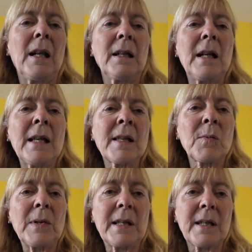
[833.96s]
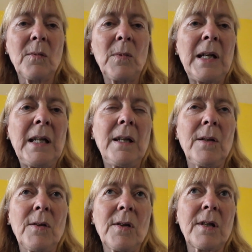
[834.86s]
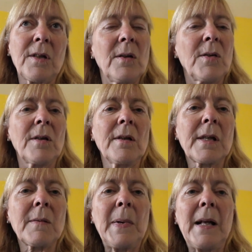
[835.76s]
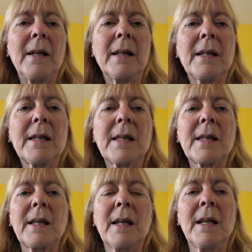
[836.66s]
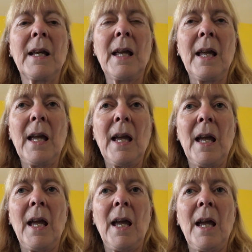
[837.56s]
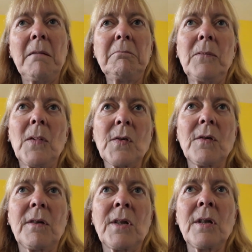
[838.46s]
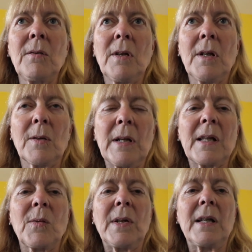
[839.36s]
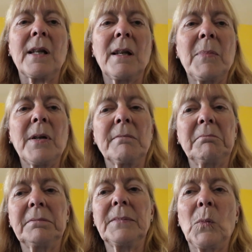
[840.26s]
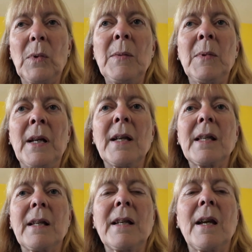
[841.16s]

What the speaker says: Last winter we used 2 tons of pellets. Wasn't too cold last winter, but we were nice and